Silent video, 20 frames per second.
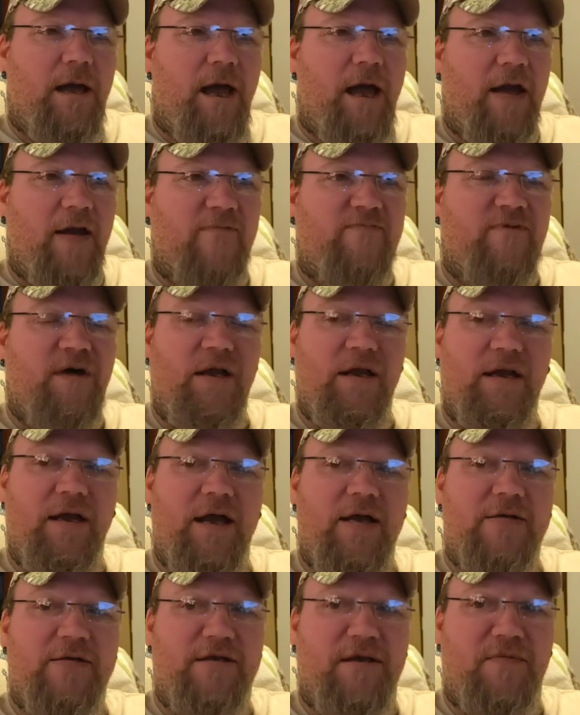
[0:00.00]
and I finally
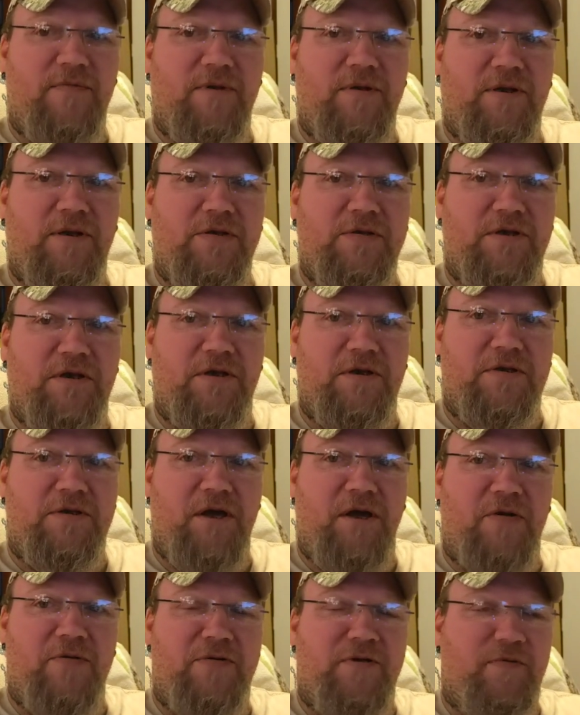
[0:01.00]
got someone that's going to
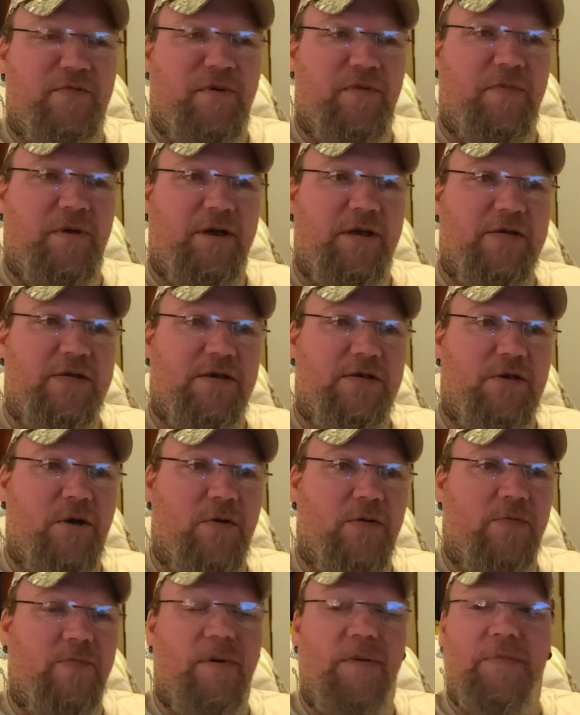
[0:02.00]
talk to me because I
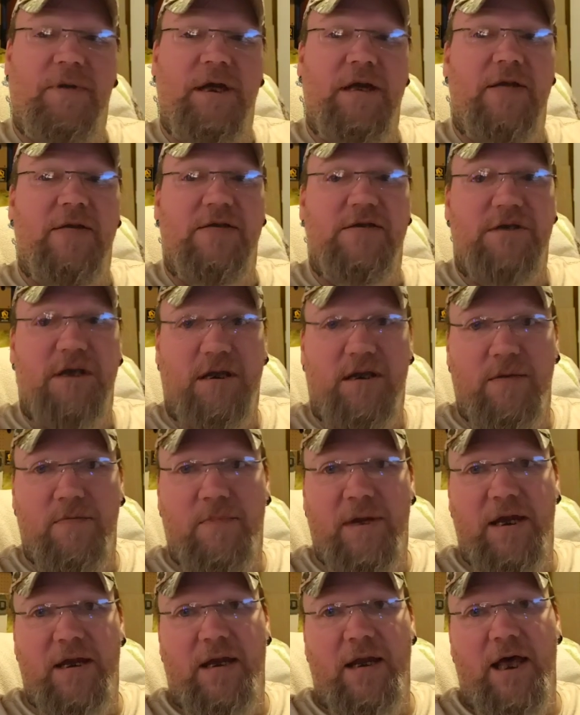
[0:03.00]
told them I'm getting sick of
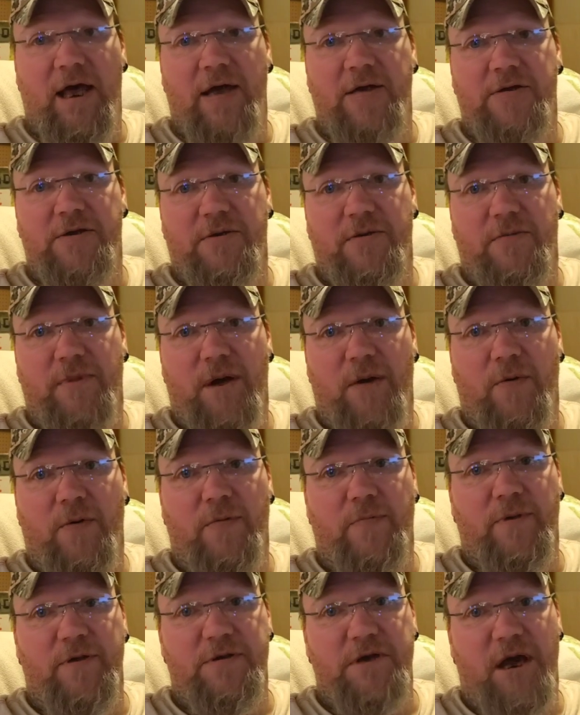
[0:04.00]
being lied to about where
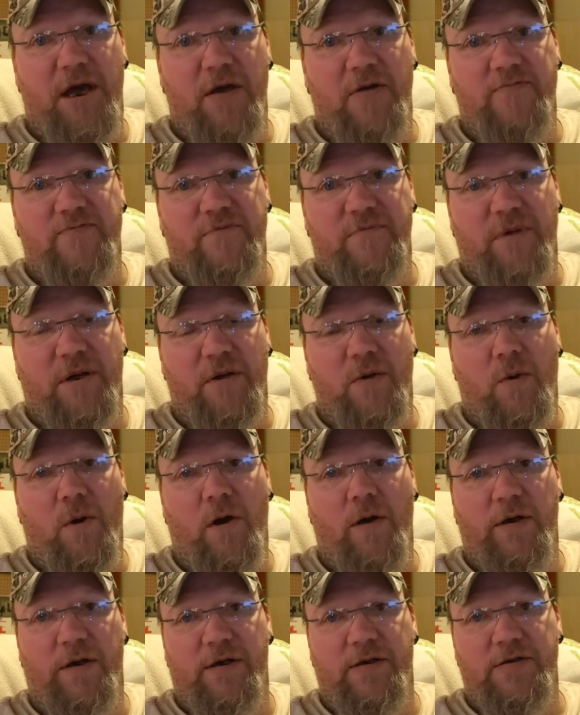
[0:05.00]
my title for my
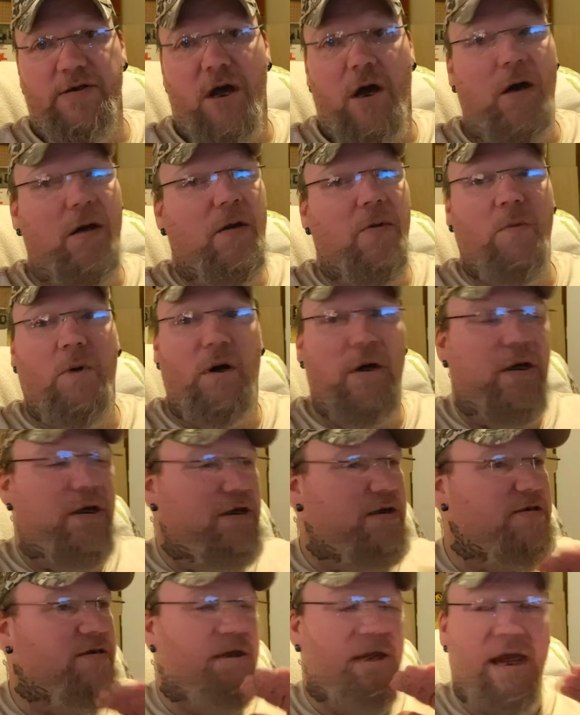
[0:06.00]
quad is. All I want
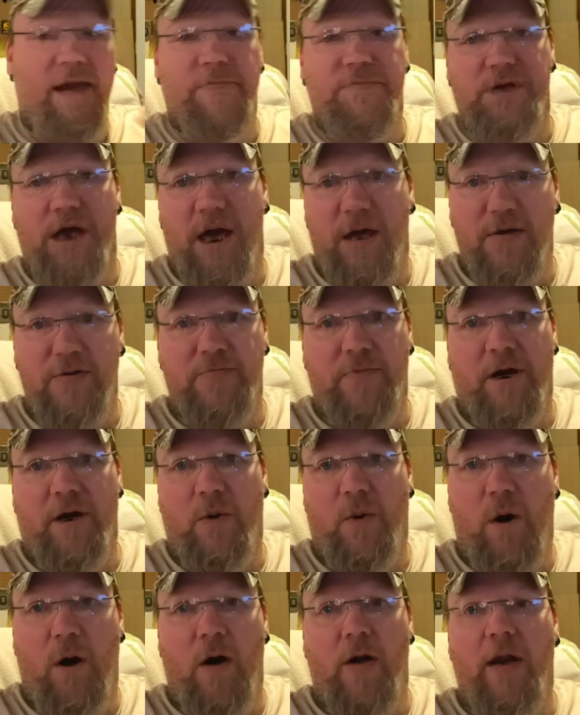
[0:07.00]
is the damn title to my
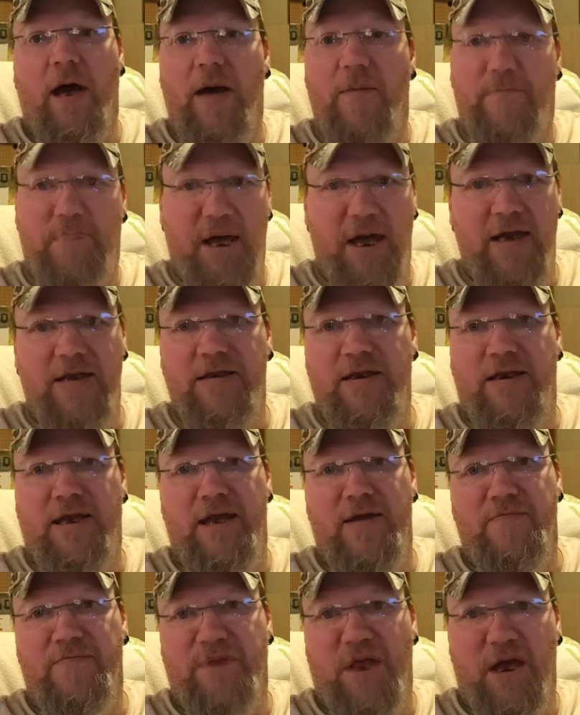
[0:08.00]
quad. I paid the
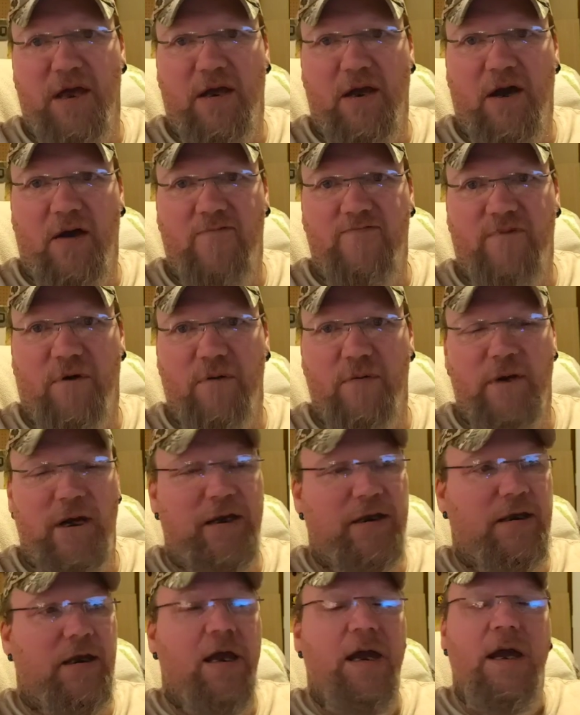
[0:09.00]
damn thing off
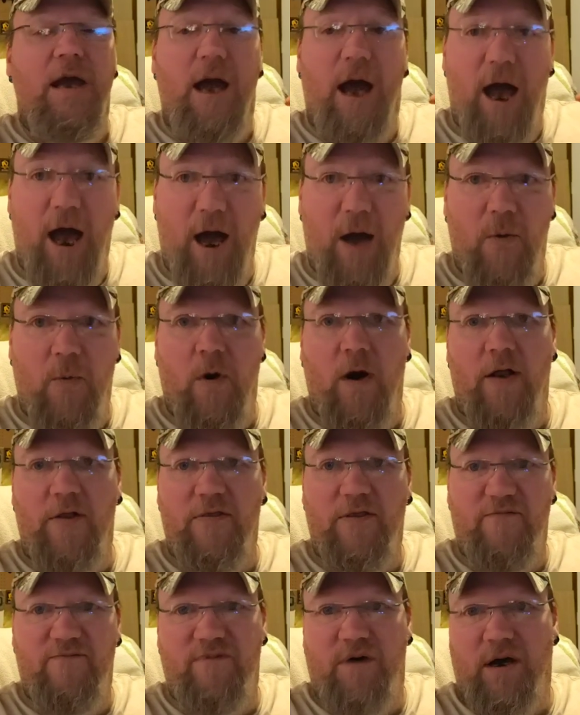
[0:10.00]
already. I
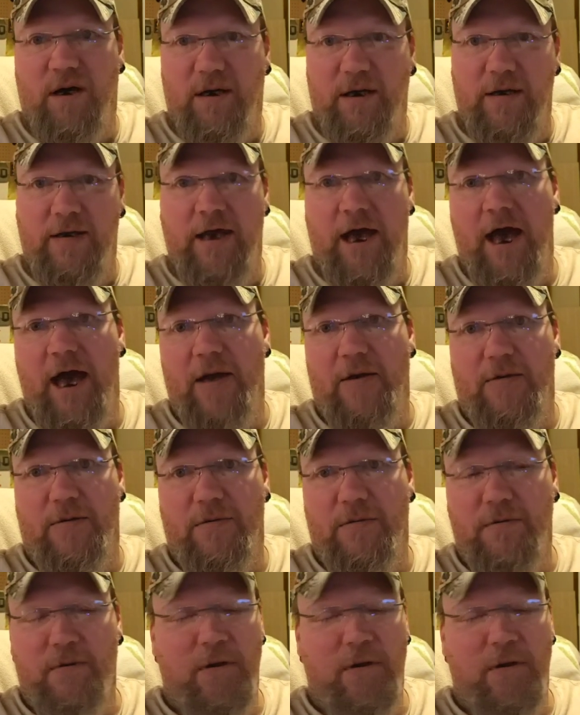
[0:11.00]
want the fucking title.